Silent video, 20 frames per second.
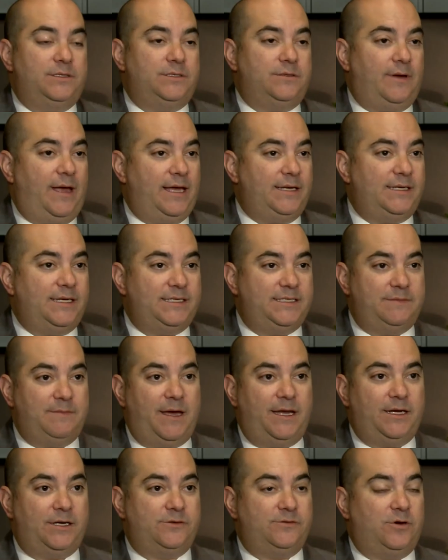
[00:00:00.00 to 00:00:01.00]
So, anti
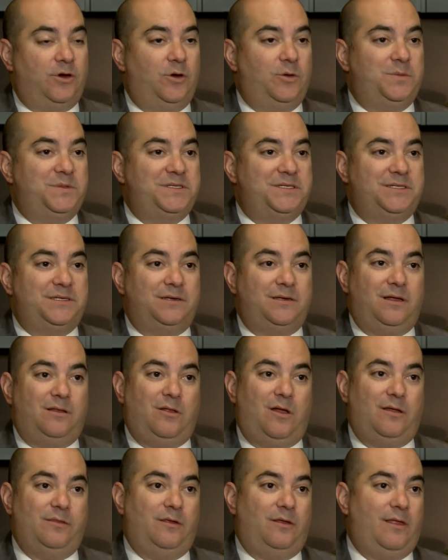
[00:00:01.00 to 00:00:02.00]
Semitic tropes
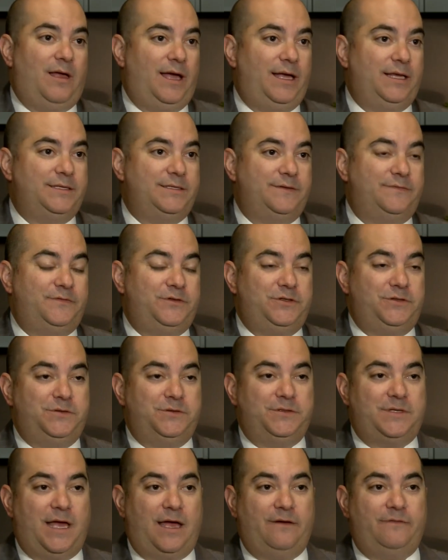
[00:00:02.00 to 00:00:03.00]
along the lines of
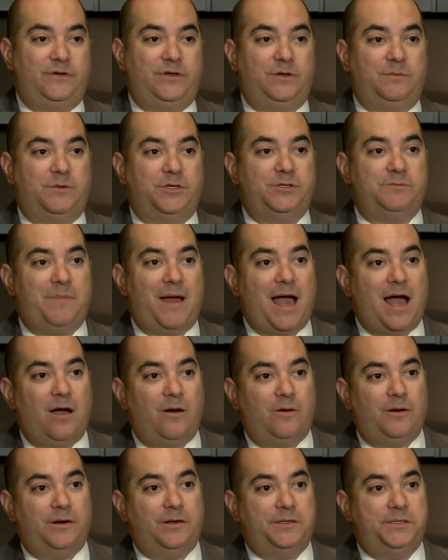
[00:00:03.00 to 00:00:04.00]
Jews have too much
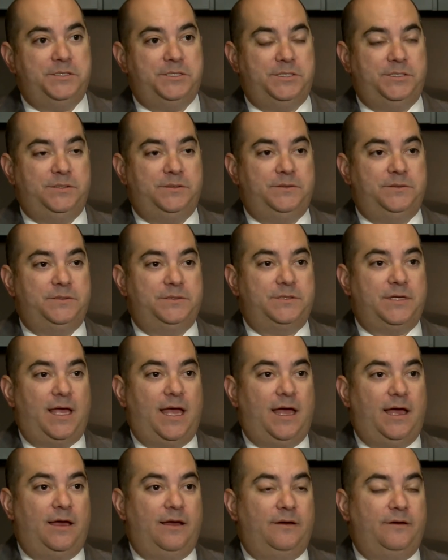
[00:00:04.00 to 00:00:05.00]
power, Jews
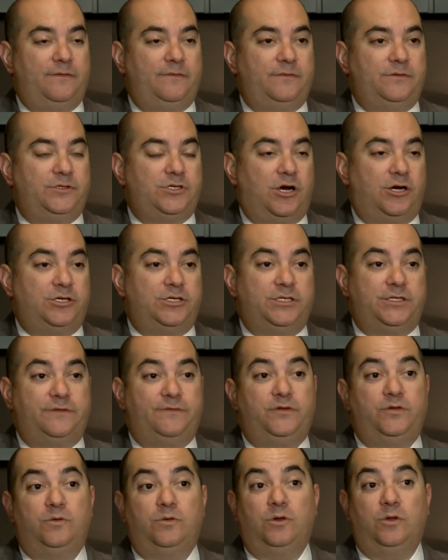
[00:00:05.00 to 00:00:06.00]
have charges
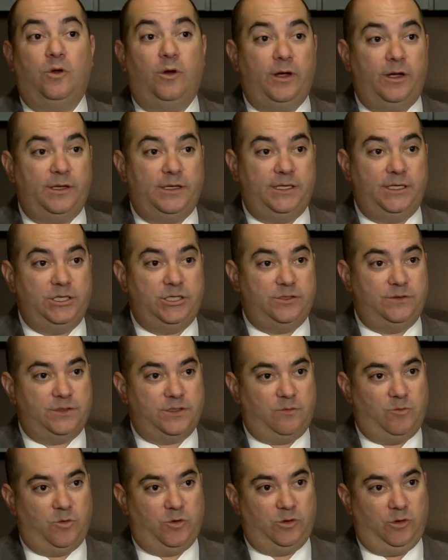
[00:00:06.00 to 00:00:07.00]
of dual loyalty, Jews
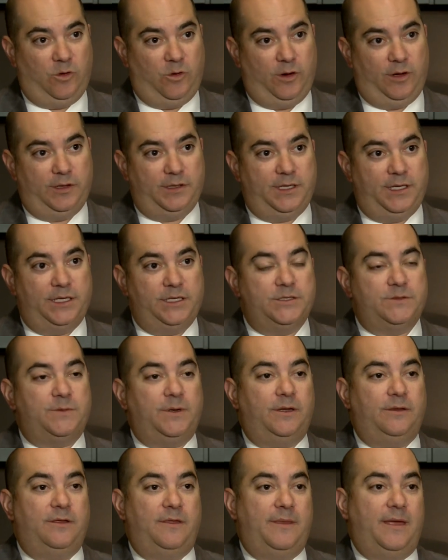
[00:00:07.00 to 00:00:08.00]
are more loyal to
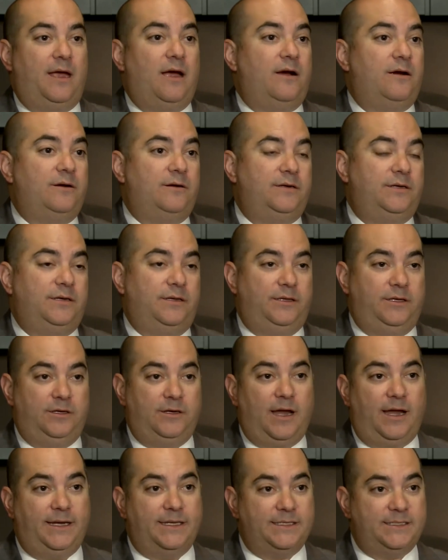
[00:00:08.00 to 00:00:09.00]
Israel than they are to the
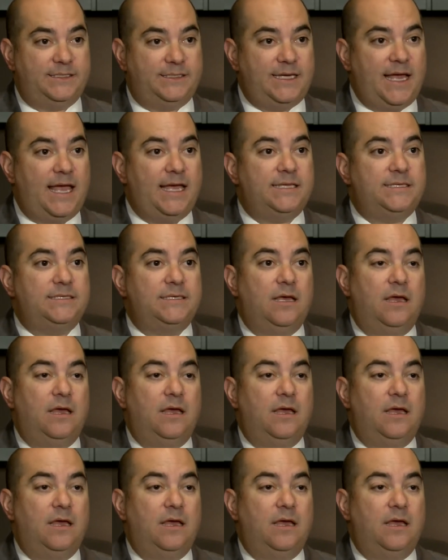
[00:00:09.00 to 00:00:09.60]
United States.